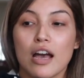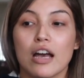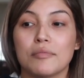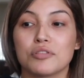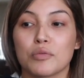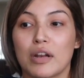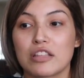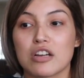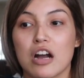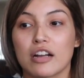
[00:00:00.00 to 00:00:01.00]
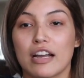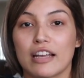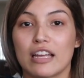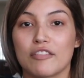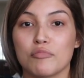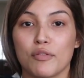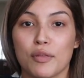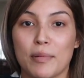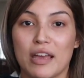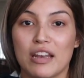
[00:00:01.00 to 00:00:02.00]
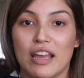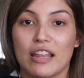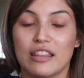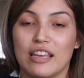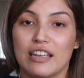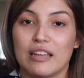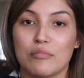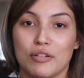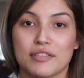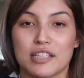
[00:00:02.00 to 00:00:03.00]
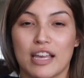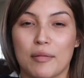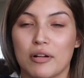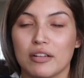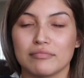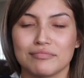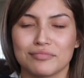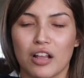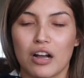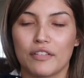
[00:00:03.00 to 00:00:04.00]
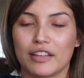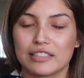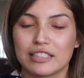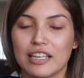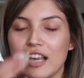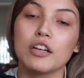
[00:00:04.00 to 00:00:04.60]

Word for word: Um, so when I talk, I kind of move the bed and then it moves the camera obviously.